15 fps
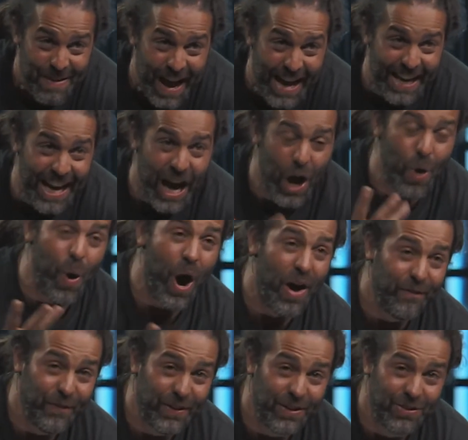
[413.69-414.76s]
And how
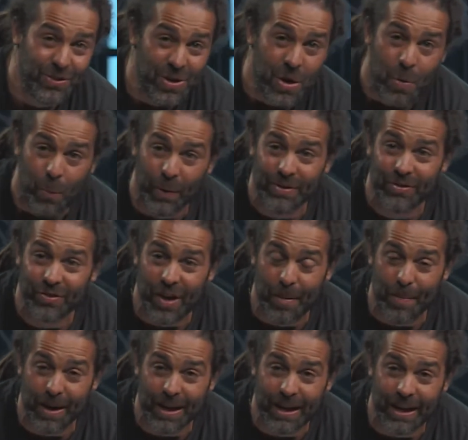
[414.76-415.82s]
often when
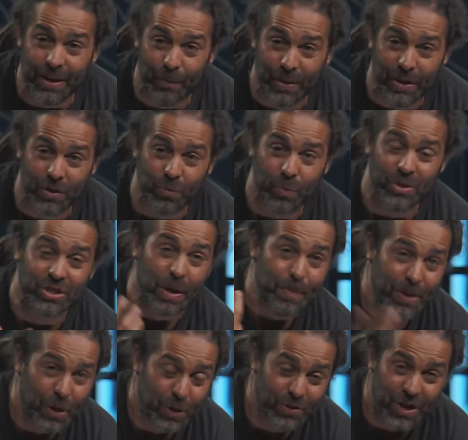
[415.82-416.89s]
somebody when there when
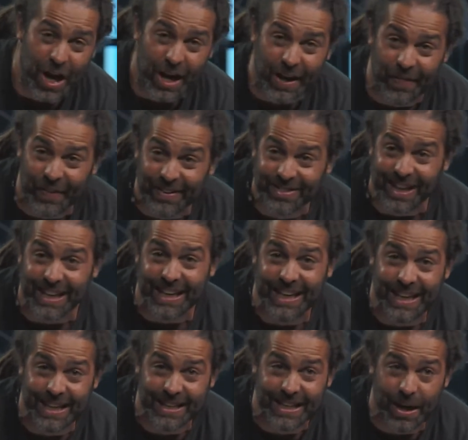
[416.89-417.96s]
something goes on and things get
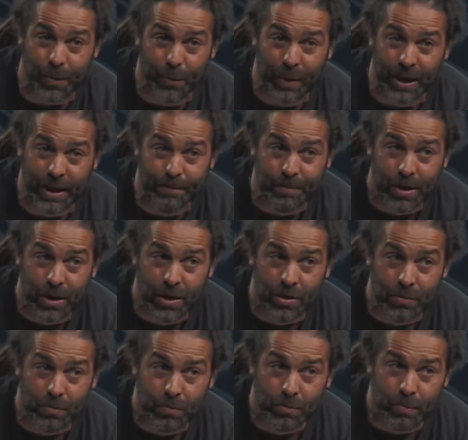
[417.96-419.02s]
heated that we
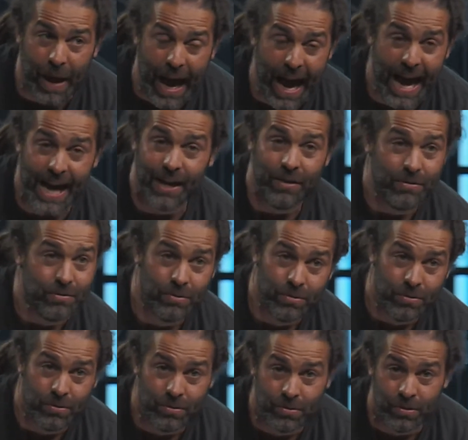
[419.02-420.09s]
add
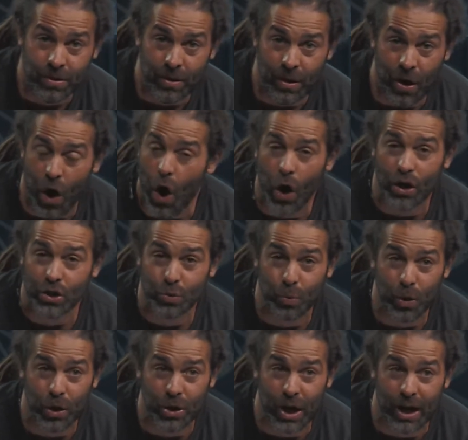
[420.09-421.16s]
a harsh
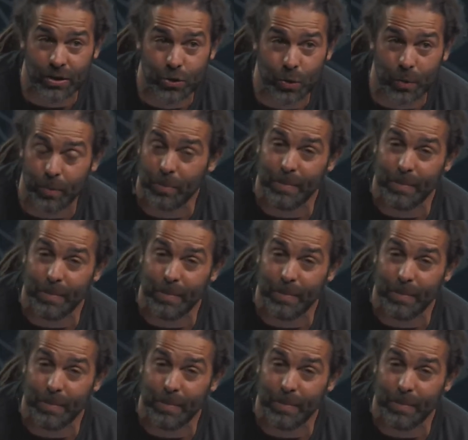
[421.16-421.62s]
word onto it, we